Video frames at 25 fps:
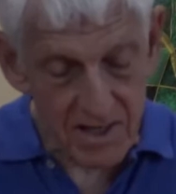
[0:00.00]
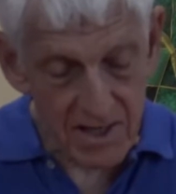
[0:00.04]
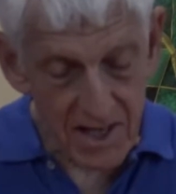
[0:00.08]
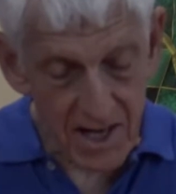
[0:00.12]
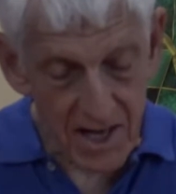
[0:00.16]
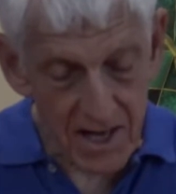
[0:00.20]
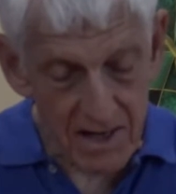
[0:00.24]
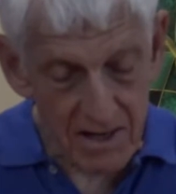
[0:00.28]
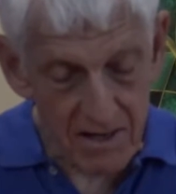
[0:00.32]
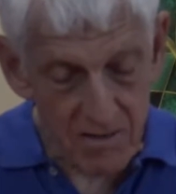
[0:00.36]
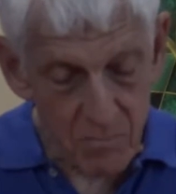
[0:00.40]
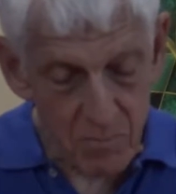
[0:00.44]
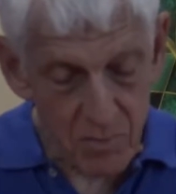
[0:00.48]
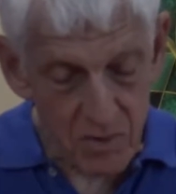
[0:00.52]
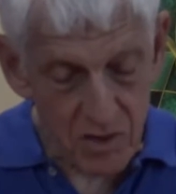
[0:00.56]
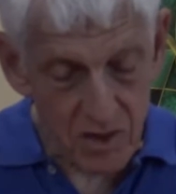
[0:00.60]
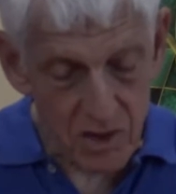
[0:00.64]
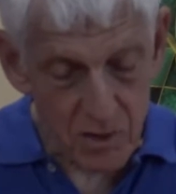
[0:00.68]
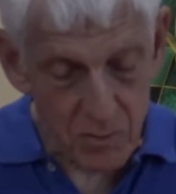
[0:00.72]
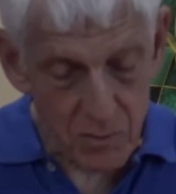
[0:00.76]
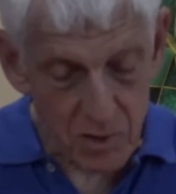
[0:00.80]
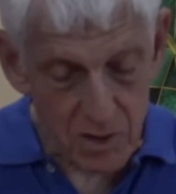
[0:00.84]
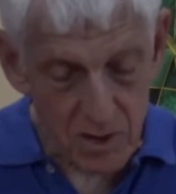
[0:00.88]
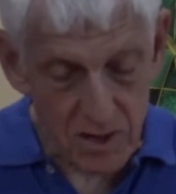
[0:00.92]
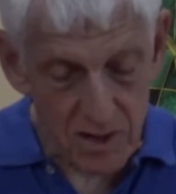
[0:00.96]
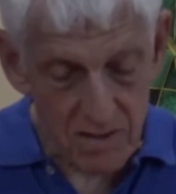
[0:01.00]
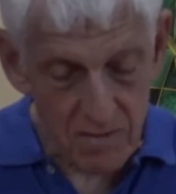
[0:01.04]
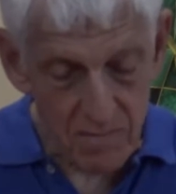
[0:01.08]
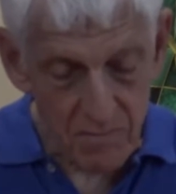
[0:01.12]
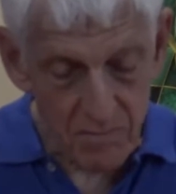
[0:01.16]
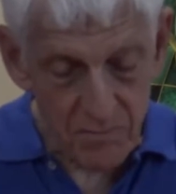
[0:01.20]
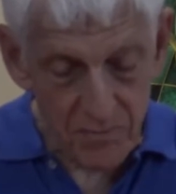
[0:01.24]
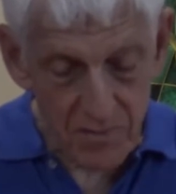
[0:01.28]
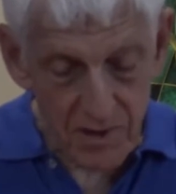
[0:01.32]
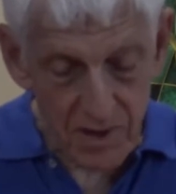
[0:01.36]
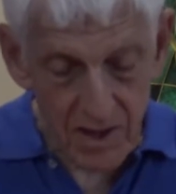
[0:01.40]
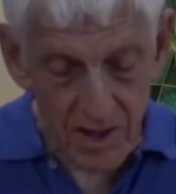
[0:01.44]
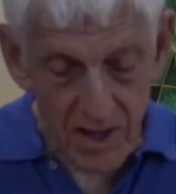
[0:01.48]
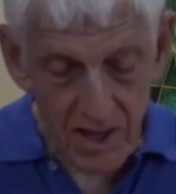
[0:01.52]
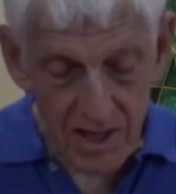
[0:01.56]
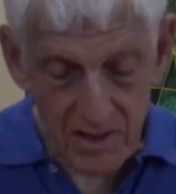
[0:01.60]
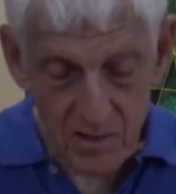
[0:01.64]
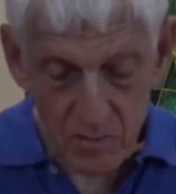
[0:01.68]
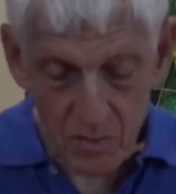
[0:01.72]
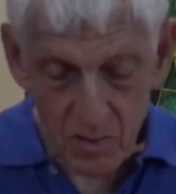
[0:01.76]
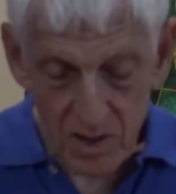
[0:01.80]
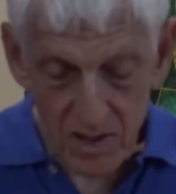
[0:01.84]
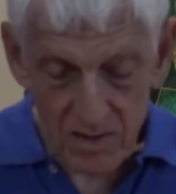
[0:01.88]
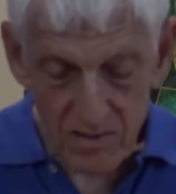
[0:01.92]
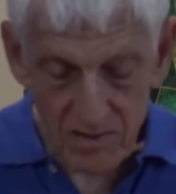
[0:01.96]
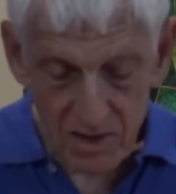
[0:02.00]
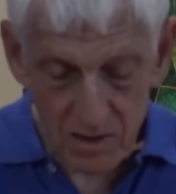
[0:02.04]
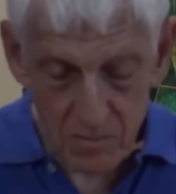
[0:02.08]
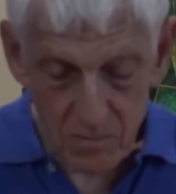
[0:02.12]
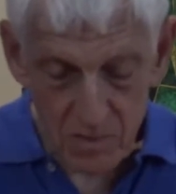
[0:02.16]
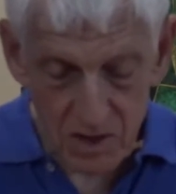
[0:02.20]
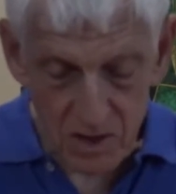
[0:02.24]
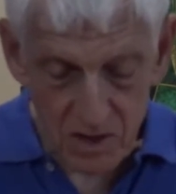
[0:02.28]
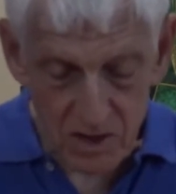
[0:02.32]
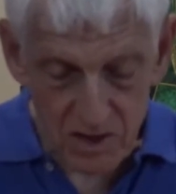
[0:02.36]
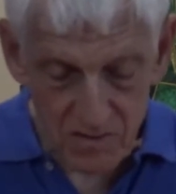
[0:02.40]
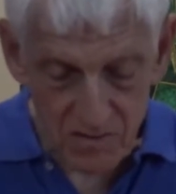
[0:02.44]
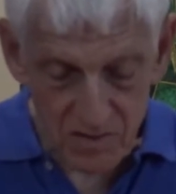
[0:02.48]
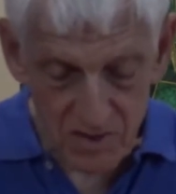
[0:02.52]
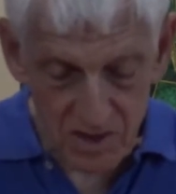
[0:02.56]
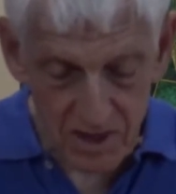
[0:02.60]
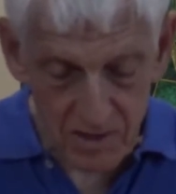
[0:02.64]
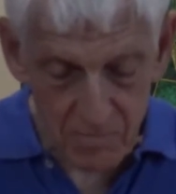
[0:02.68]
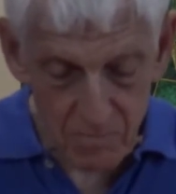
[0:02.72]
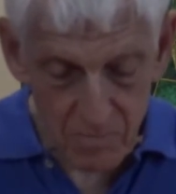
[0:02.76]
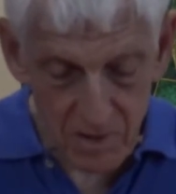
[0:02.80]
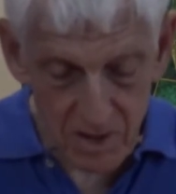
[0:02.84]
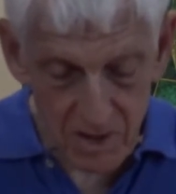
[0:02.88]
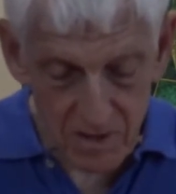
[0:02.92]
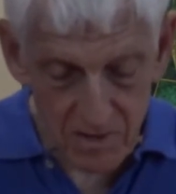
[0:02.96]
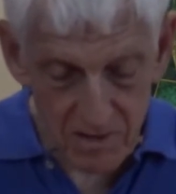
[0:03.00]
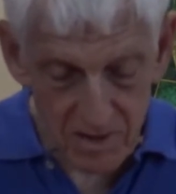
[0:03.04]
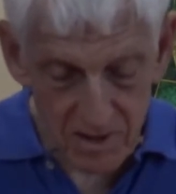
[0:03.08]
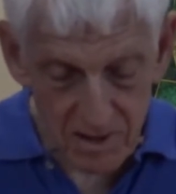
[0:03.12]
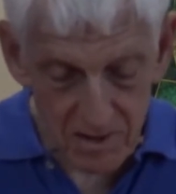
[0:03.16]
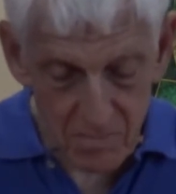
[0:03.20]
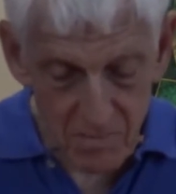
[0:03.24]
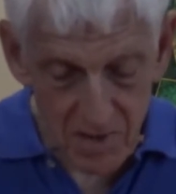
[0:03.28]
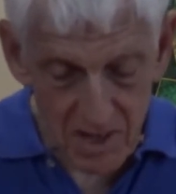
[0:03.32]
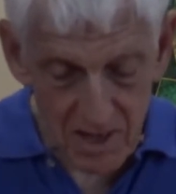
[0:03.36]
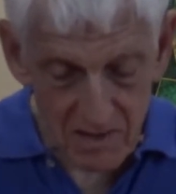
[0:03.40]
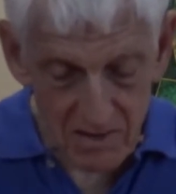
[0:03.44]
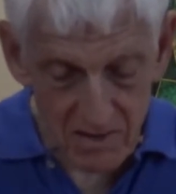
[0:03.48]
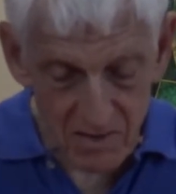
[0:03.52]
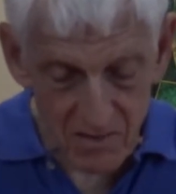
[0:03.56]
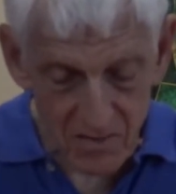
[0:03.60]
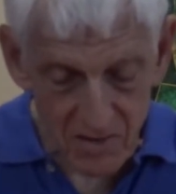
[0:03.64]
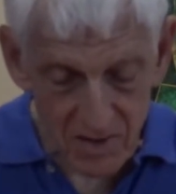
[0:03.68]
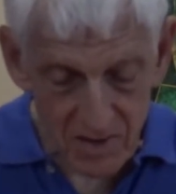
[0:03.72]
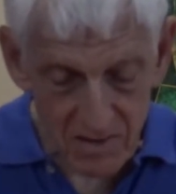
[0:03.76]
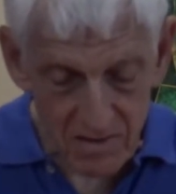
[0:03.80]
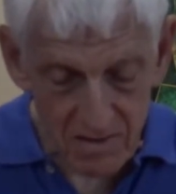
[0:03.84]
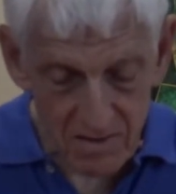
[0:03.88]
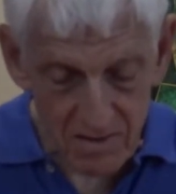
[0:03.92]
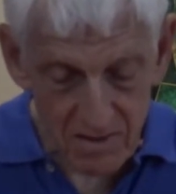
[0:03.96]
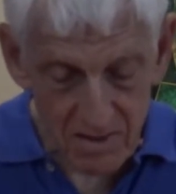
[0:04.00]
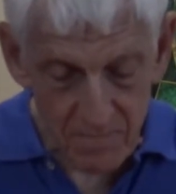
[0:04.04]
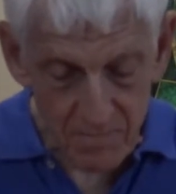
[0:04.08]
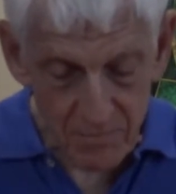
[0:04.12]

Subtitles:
Anne in Bridgeport, as well as the mission of St. Mary in Mansfield.